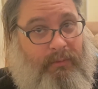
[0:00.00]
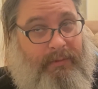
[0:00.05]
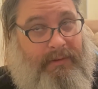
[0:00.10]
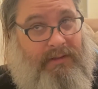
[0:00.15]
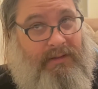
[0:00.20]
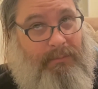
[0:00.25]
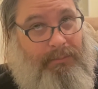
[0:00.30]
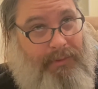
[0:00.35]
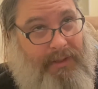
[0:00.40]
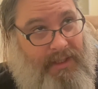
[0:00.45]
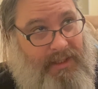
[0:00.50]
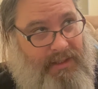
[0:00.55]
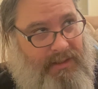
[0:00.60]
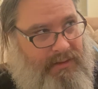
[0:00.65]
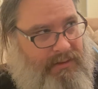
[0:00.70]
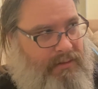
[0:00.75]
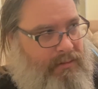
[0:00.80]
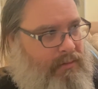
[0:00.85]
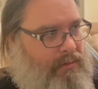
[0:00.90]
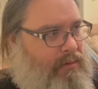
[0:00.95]
the
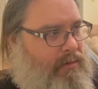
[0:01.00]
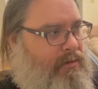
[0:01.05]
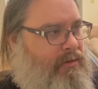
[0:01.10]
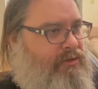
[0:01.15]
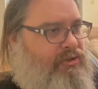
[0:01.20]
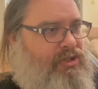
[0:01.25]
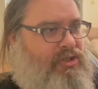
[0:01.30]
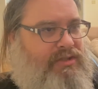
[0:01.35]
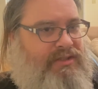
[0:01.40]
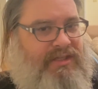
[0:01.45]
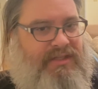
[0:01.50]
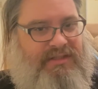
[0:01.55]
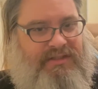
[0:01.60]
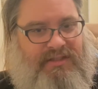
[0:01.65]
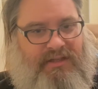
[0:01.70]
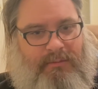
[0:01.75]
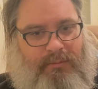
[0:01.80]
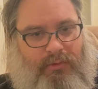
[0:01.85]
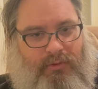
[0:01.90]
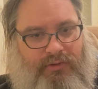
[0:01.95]
band. Justin
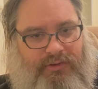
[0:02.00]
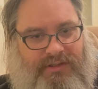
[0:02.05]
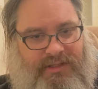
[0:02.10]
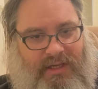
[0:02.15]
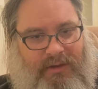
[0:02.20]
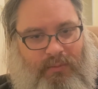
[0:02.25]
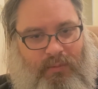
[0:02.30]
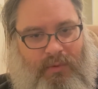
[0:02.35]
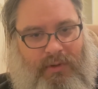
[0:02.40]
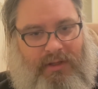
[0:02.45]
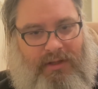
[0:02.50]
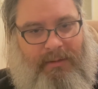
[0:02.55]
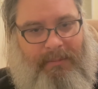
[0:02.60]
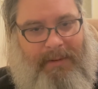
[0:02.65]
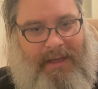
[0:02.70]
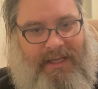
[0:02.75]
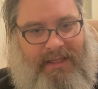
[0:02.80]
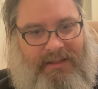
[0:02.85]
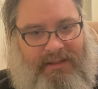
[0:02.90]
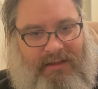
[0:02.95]
Symbol's like one of the
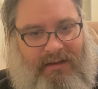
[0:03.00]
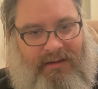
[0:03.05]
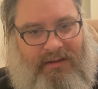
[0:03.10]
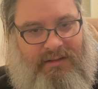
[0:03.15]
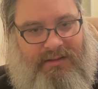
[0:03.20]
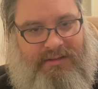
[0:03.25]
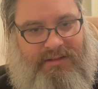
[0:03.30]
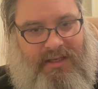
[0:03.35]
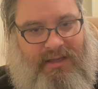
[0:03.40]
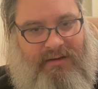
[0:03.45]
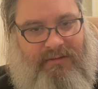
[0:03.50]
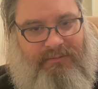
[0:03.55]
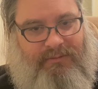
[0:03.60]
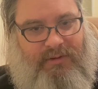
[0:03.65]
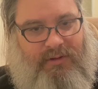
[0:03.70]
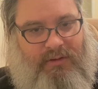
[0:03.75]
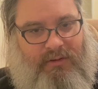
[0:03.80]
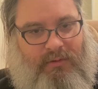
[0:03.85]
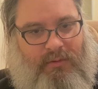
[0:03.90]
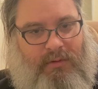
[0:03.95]
main guys out of
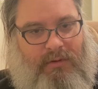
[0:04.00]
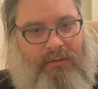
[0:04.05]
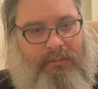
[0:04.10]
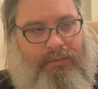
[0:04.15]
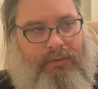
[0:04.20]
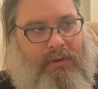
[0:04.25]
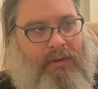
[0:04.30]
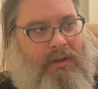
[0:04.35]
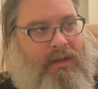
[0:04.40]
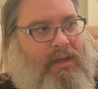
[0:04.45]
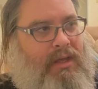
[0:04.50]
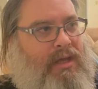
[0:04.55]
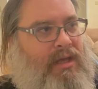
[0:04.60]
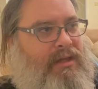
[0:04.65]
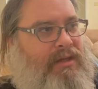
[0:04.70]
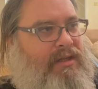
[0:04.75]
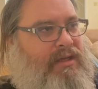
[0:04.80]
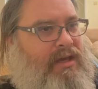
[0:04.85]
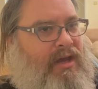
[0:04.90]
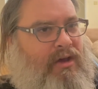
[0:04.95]
the group.
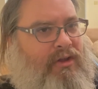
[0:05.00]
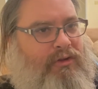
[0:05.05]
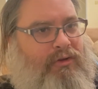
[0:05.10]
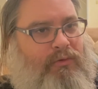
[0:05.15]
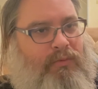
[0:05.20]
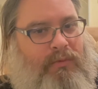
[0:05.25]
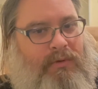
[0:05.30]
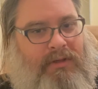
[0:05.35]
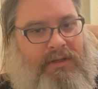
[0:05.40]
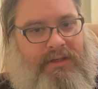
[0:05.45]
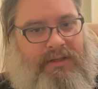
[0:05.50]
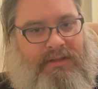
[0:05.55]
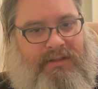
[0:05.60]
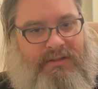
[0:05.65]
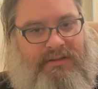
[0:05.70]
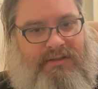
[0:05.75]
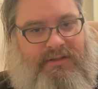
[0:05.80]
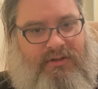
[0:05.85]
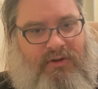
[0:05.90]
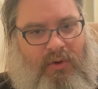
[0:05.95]
The other one
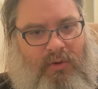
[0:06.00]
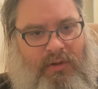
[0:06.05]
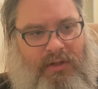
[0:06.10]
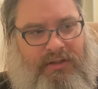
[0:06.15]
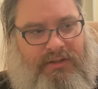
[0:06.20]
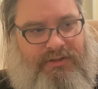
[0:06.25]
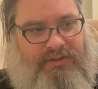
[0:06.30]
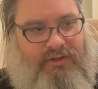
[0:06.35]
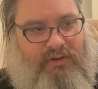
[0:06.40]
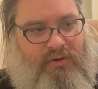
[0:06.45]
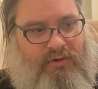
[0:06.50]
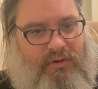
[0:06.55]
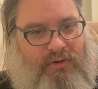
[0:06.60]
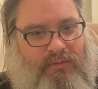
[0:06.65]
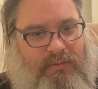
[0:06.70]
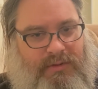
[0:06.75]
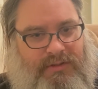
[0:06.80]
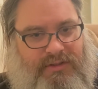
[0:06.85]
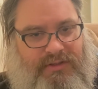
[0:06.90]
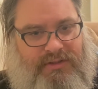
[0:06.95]
is Nola Starr,
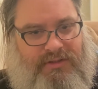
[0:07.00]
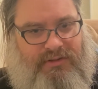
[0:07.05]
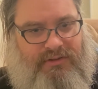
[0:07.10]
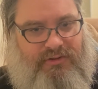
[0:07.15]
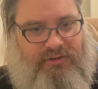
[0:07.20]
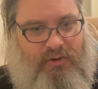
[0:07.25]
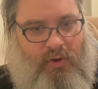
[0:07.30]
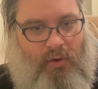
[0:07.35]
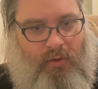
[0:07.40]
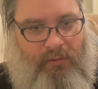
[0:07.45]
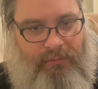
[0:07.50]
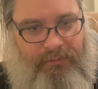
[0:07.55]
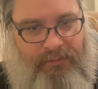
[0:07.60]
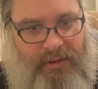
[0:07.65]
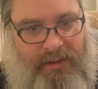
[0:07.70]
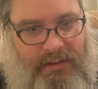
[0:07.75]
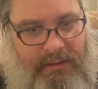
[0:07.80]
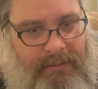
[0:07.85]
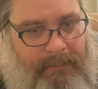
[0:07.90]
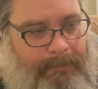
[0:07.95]
which is his
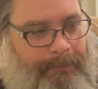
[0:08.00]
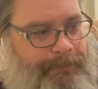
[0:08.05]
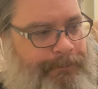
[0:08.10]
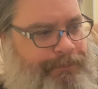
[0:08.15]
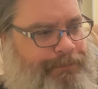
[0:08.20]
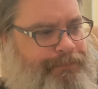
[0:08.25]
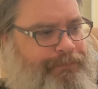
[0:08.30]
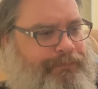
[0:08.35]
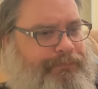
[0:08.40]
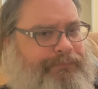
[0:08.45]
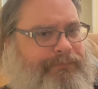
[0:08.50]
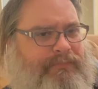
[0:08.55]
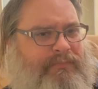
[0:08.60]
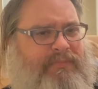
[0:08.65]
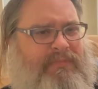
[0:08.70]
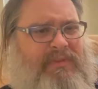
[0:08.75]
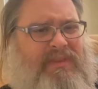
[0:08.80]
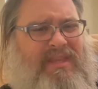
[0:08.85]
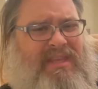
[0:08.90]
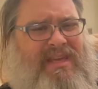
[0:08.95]
girlfriend.
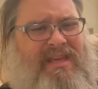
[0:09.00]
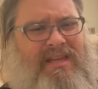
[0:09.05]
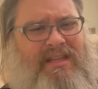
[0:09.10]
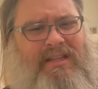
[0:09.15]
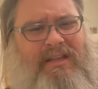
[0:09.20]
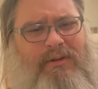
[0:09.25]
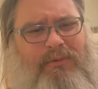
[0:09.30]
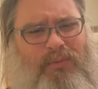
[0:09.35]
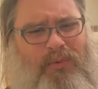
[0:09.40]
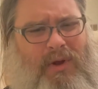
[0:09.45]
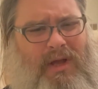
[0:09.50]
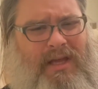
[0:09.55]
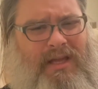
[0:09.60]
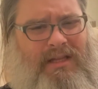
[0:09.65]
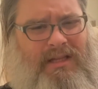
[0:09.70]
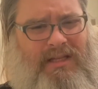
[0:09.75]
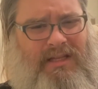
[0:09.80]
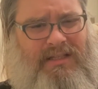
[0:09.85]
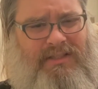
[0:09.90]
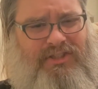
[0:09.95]
And then
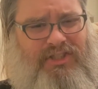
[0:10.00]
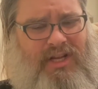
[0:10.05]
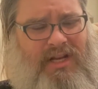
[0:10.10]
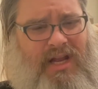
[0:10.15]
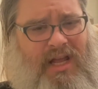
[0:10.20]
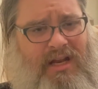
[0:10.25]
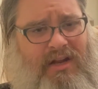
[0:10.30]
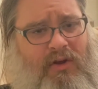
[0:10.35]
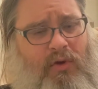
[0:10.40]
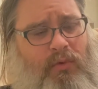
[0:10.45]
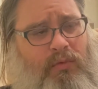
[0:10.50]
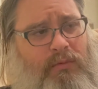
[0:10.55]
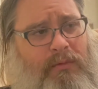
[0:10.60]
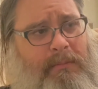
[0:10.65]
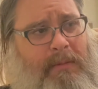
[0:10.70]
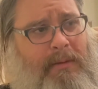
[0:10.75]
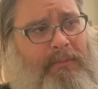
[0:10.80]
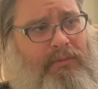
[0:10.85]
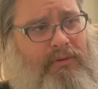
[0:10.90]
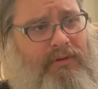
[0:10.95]
Ryan Lynch, and I don't
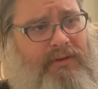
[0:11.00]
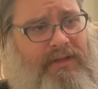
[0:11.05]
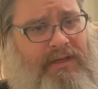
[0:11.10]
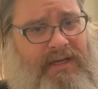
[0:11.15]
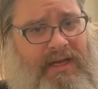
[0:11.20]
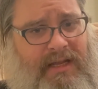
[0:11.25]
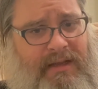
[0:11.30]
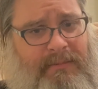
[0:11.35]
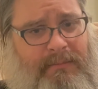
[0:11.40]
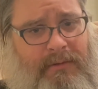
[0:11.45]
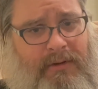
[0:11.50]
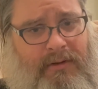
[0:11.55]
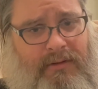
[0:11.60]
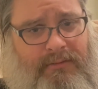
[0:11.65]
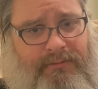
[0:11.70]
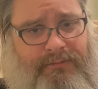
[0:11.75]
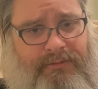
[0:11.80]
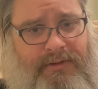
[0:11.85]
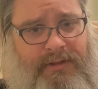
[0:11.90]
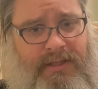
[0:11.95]
remember the name
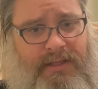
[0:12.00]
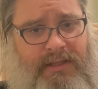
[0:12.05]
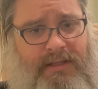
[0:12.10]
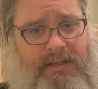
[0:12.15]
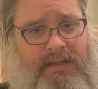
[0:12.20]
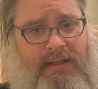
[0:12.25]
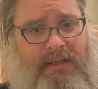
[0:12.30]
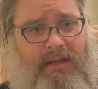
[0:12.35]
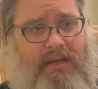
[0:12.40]
of the...